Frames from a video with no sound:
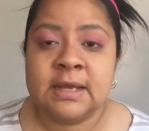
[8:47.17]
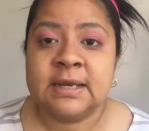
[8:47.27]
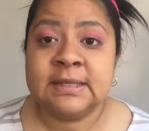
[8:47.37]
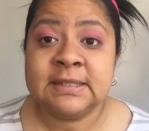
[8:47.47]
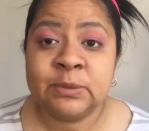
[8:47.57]

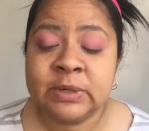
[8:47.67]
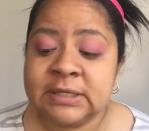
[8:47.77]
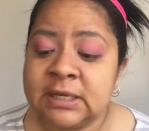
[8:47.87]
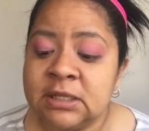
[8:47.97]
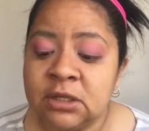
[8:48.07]
let's see what it's
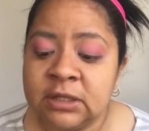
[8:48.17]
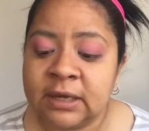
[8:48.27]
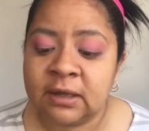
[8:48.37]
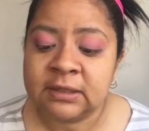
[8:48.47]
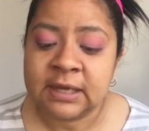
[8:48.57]
going to look like
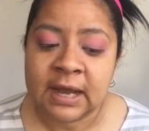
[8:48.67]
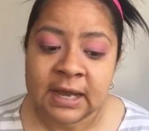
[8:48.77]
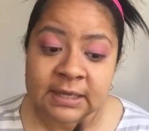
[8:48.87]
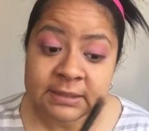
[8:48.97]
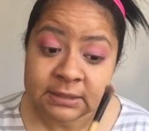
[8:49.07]
on the
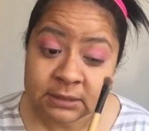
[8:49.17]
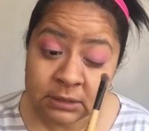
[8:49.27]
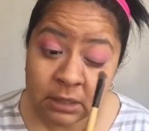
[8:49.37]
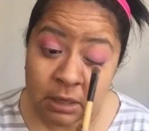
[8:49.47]
eyes.